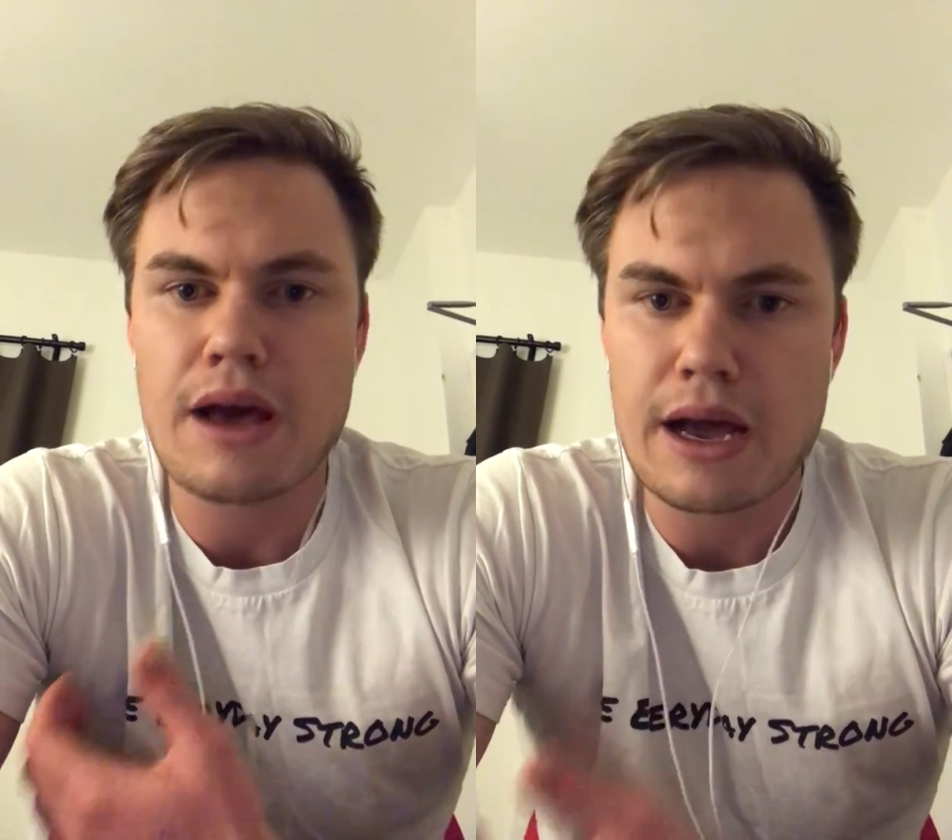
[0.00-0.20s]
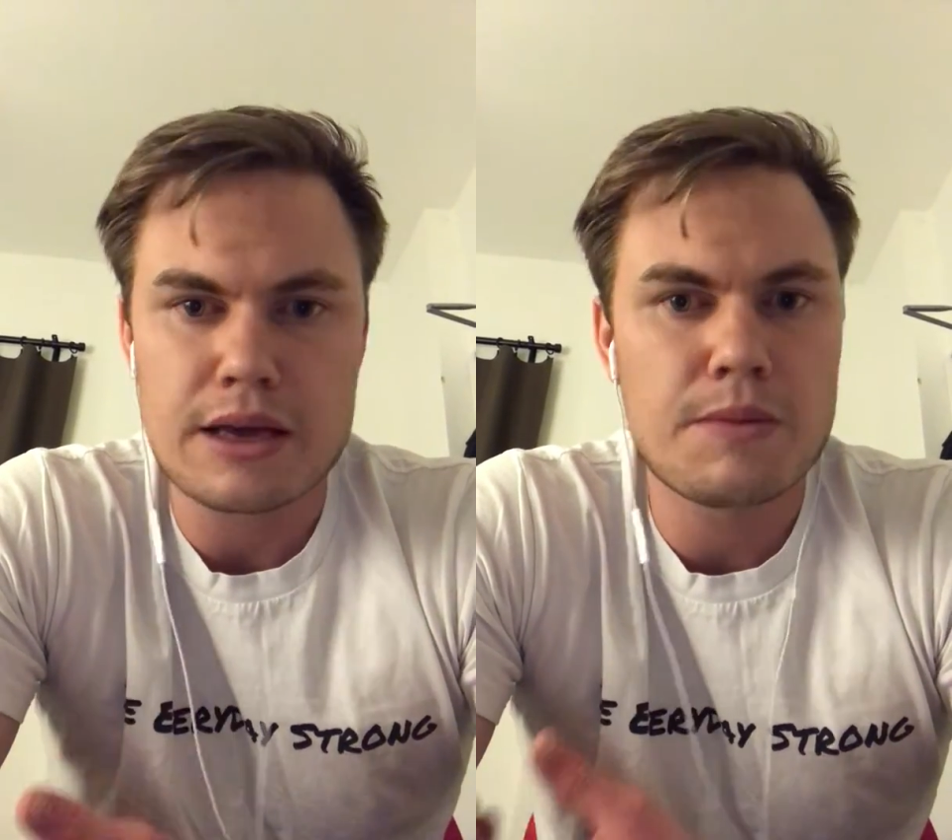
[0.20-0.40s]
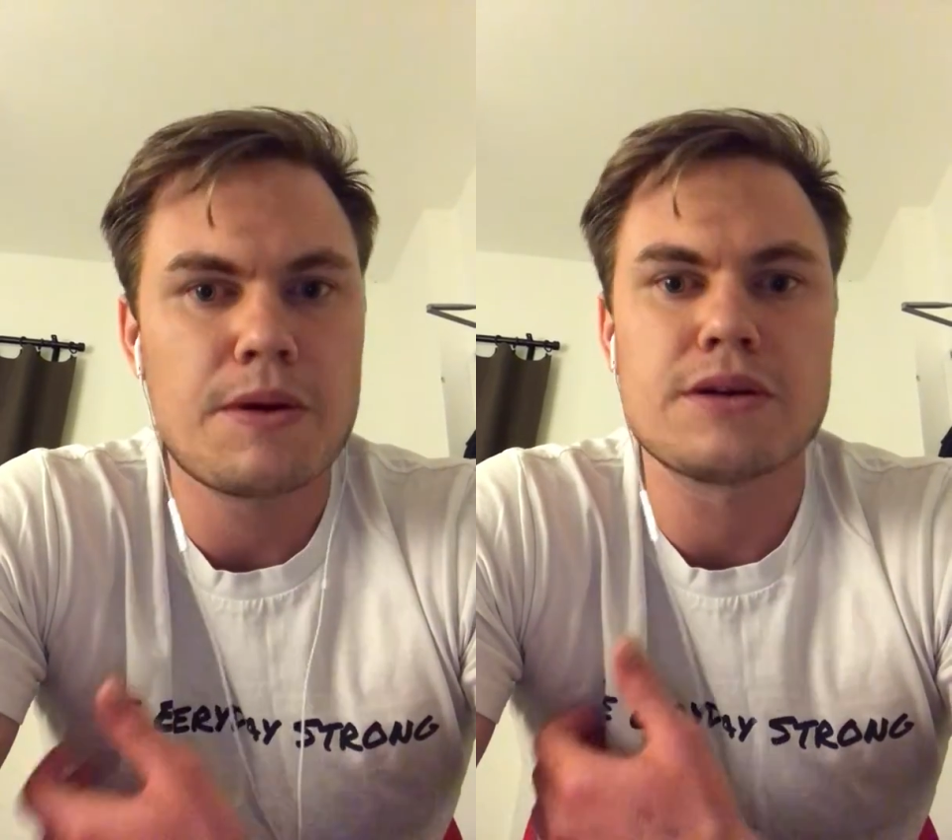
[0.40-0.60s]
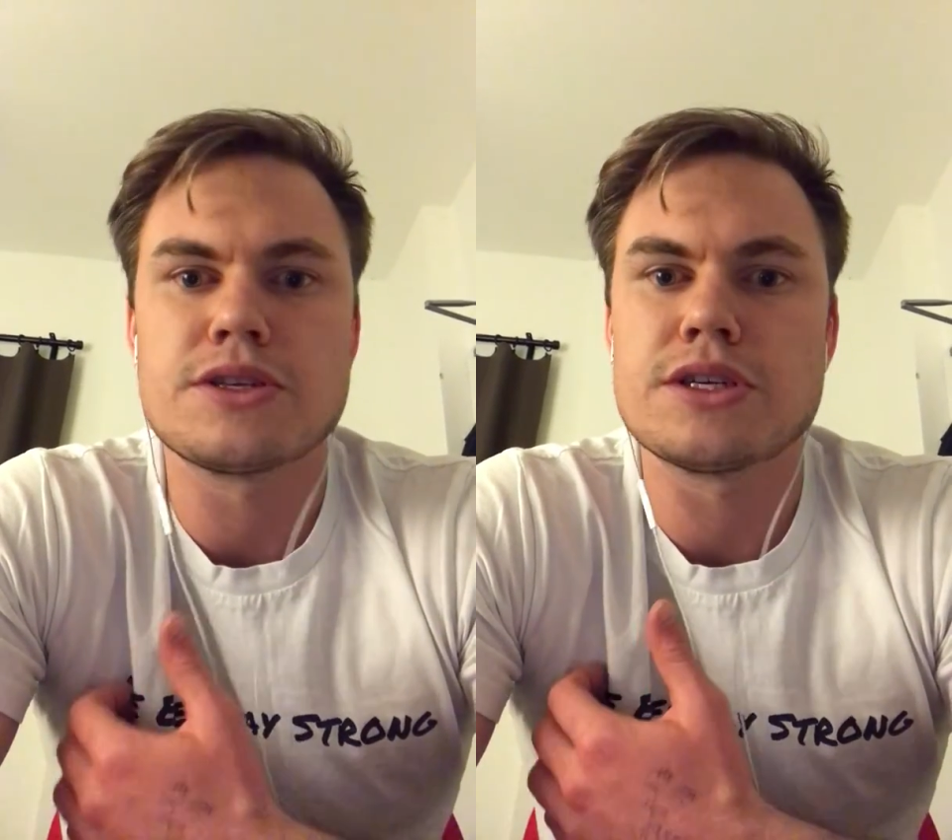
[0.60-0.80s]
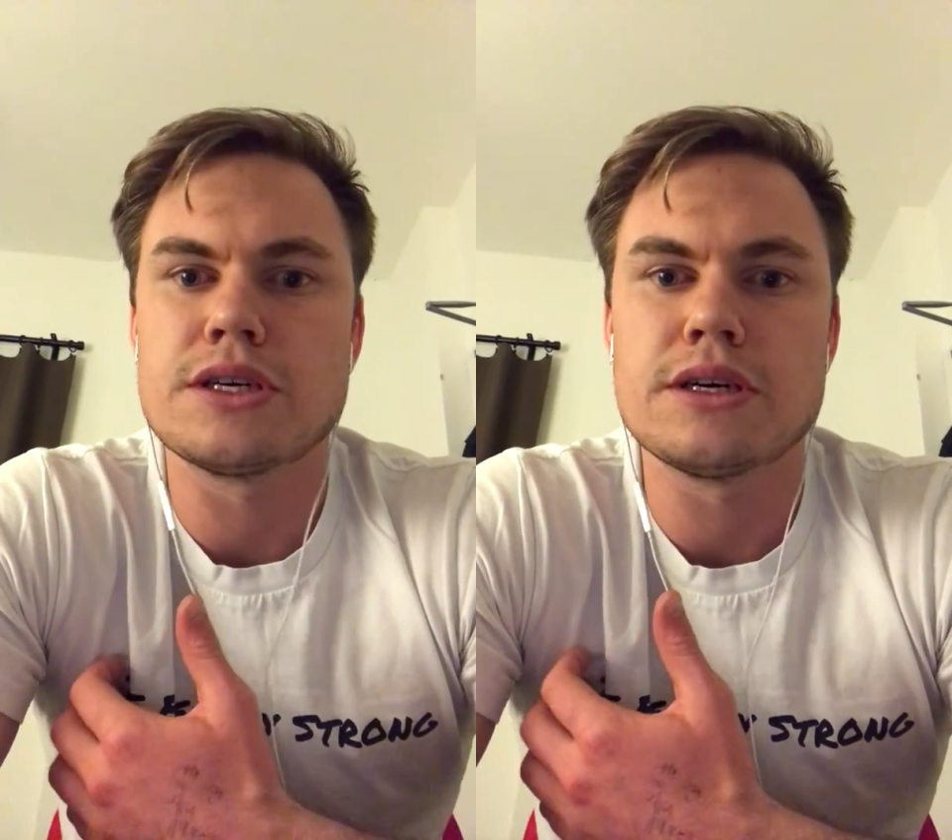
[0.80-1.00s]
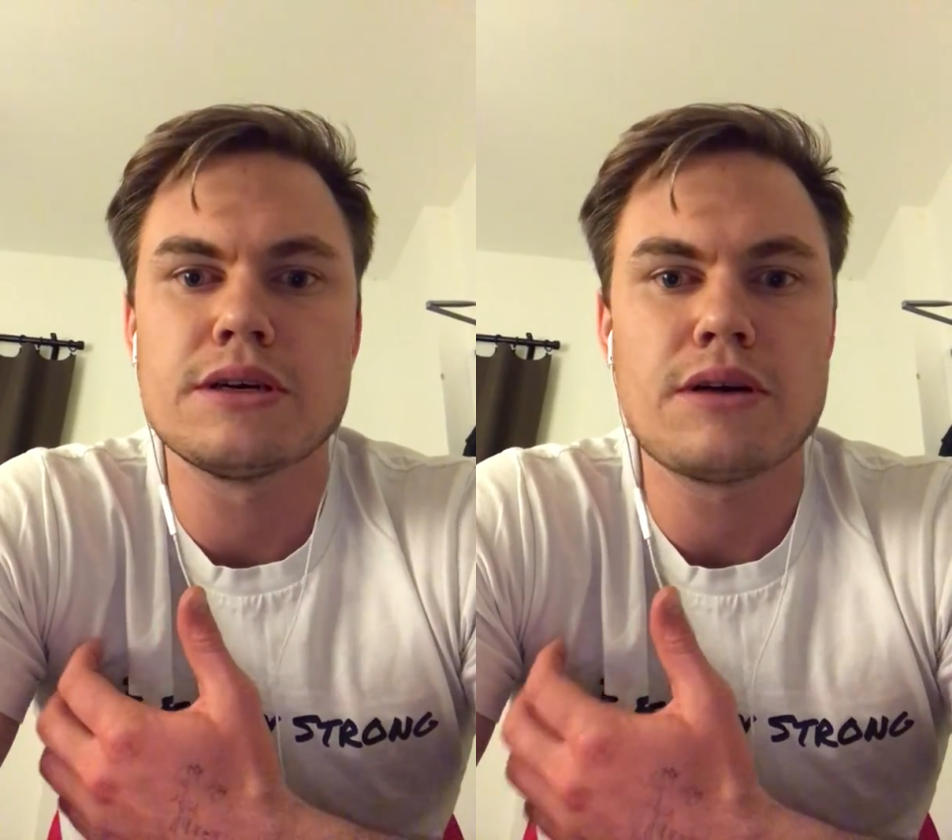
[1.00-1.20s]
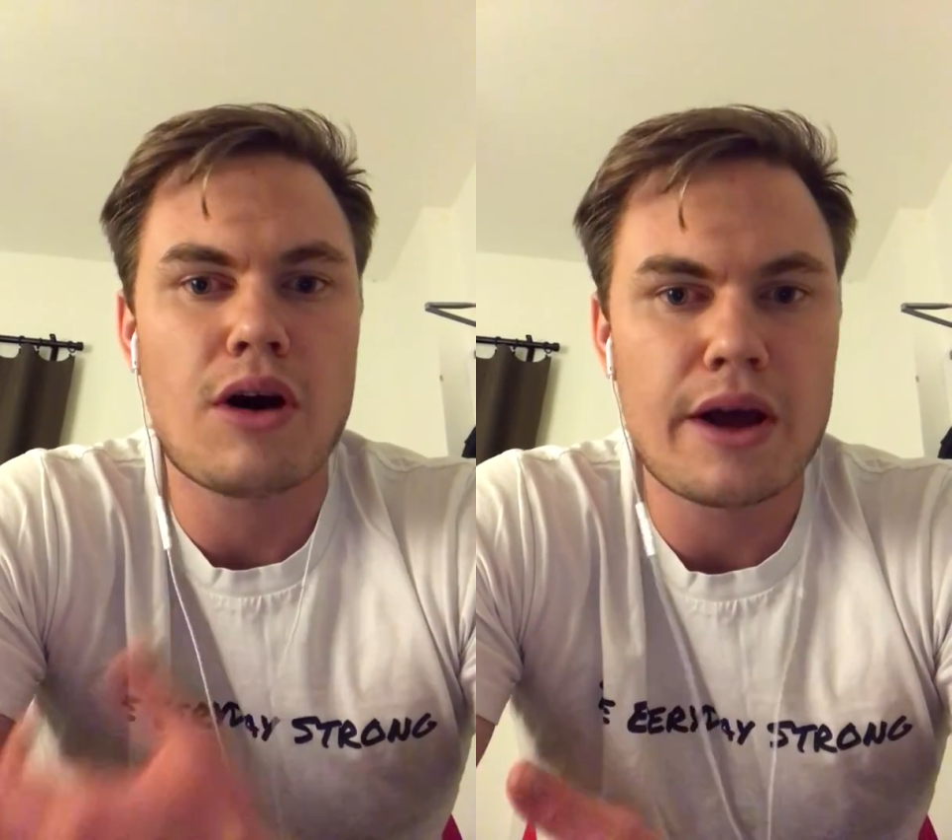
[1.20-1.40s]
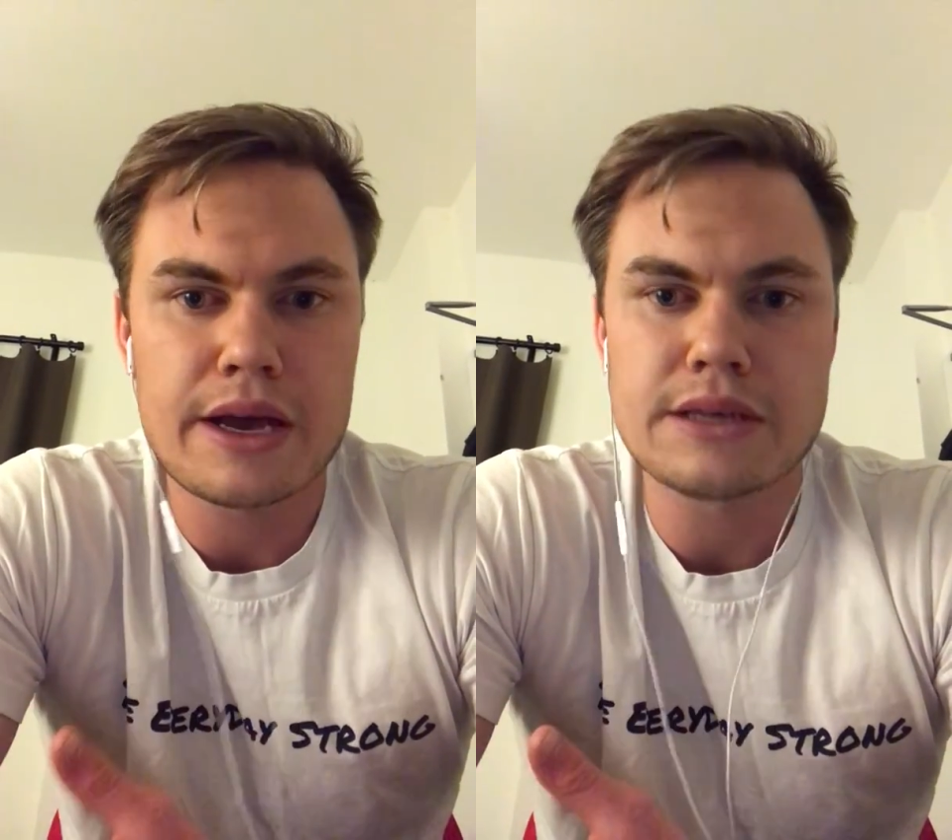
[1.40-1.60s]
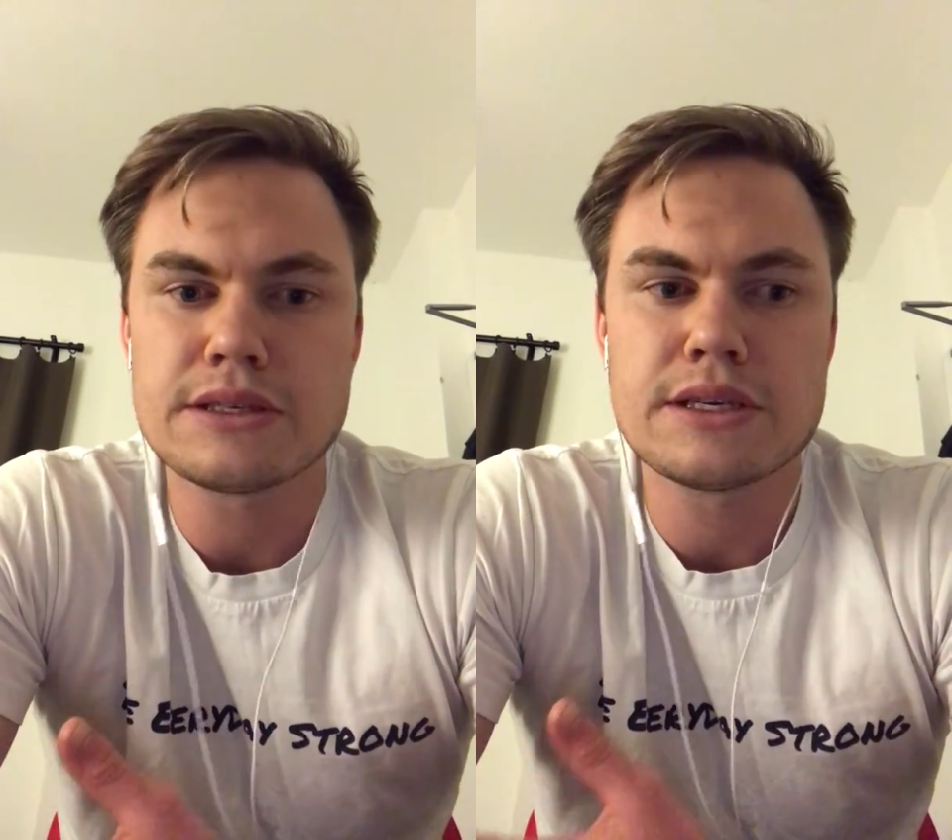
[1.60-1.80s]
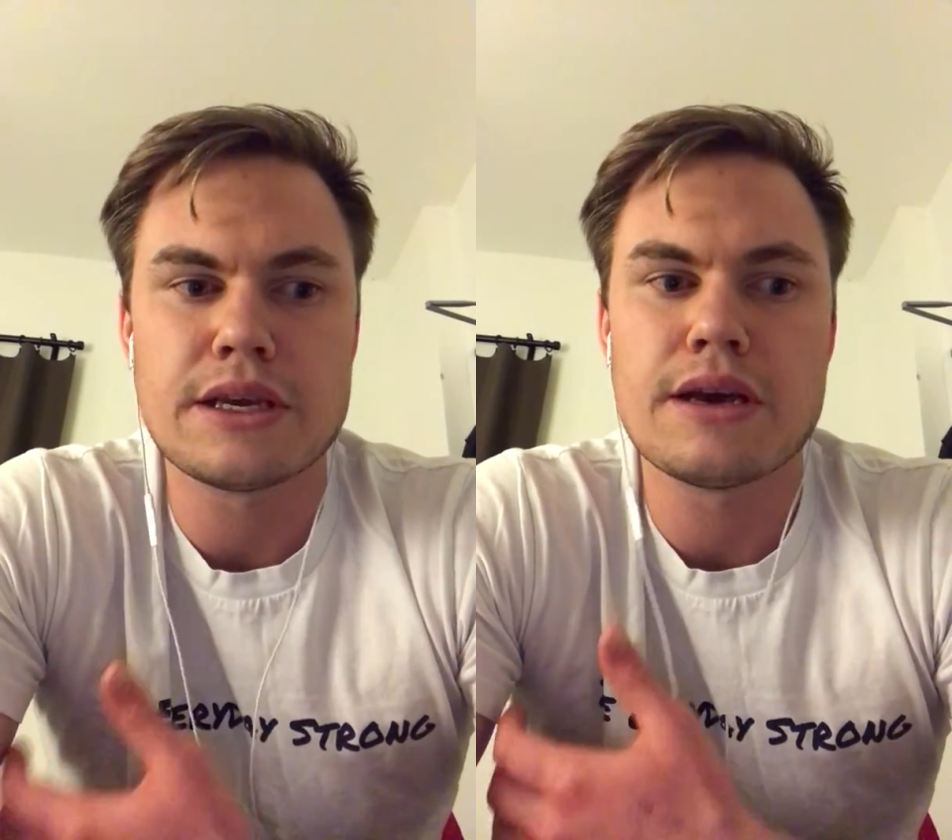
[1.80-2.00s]
acupuncture,
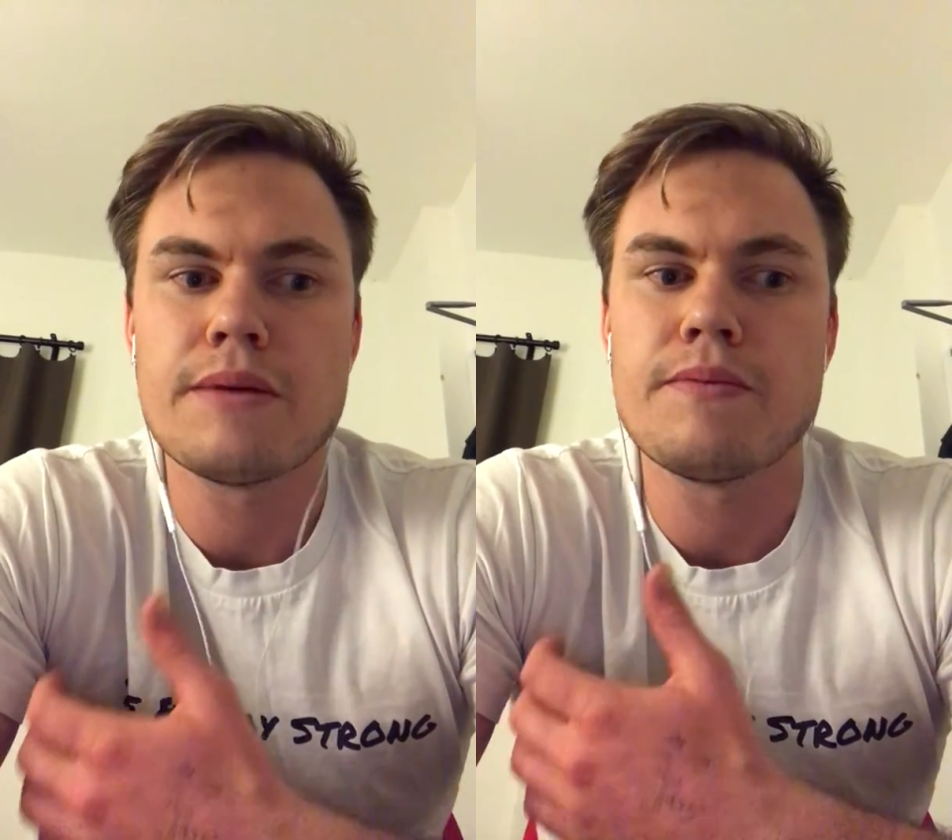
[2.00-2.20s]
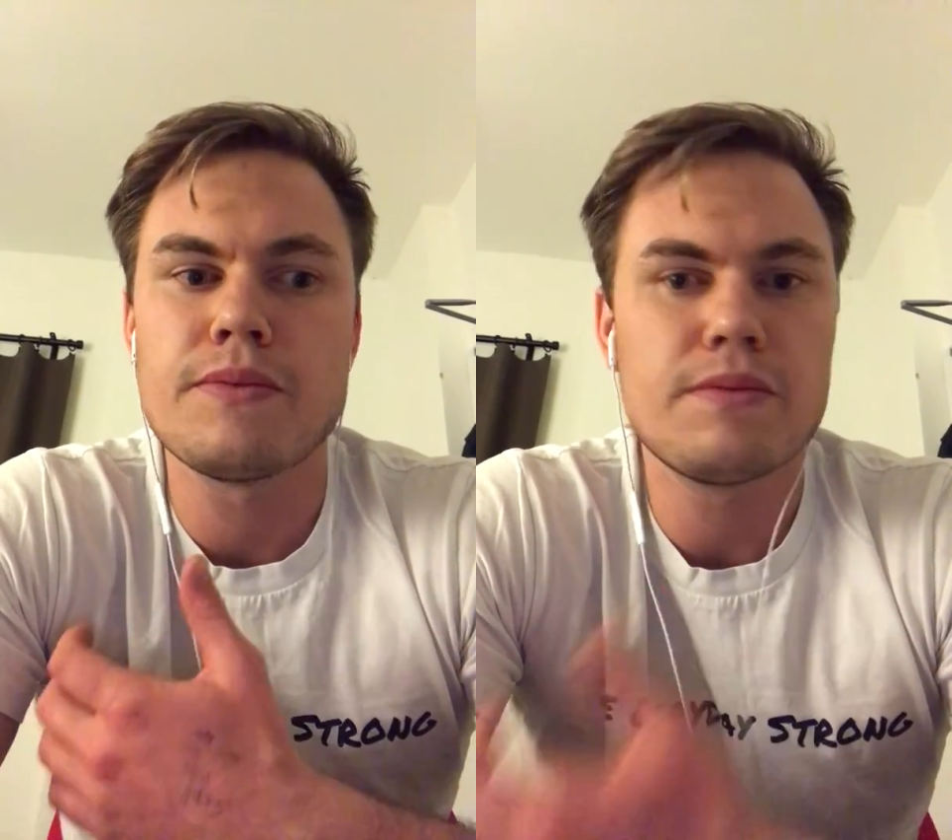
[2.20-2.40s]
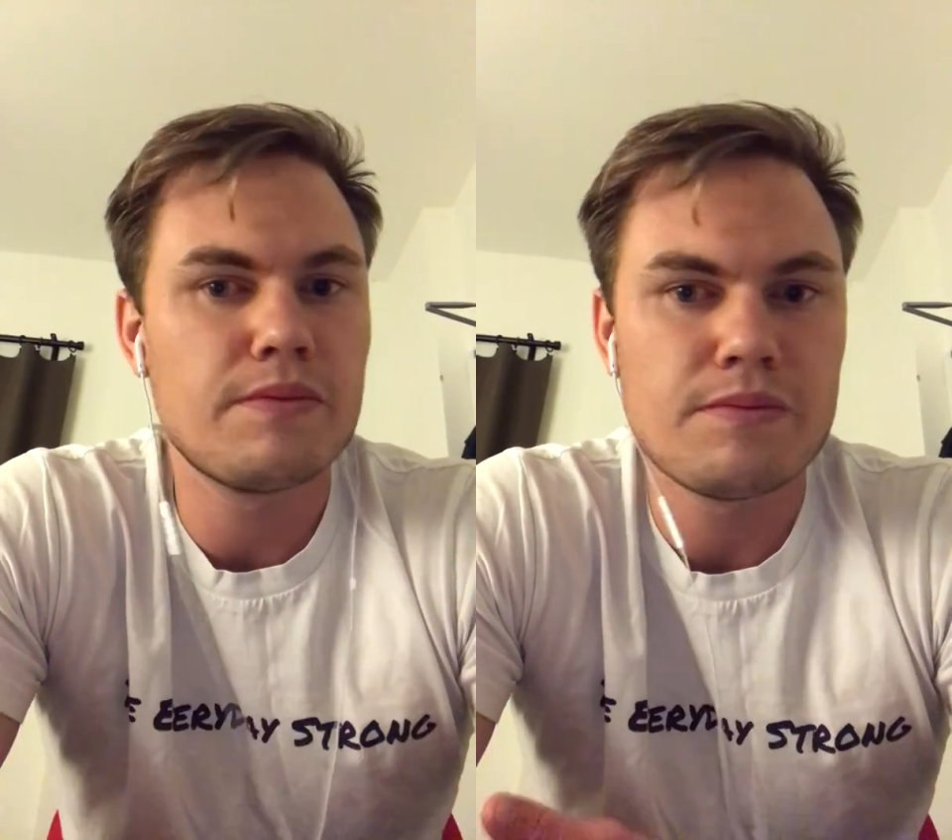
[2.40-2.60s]
IASTM,